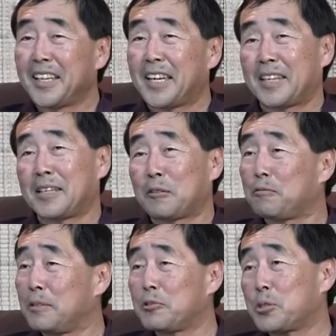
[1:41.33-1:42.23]
and then a
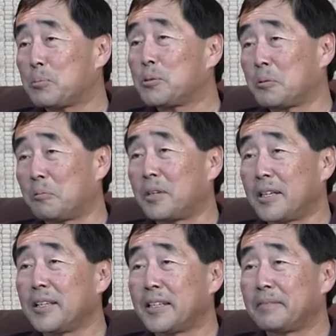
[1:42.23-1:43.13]
free trip to
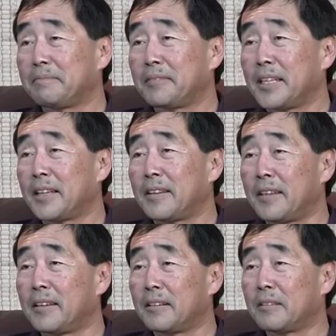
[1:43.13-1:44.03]
Hawaii at
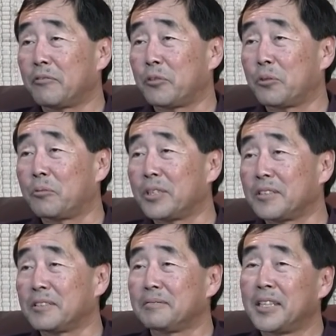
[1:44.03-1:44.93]
the end for the
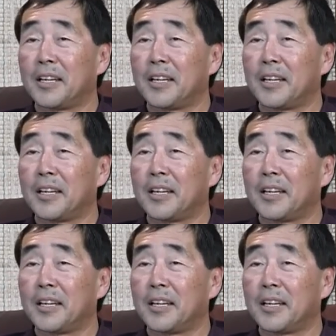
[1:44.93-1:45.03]
winter.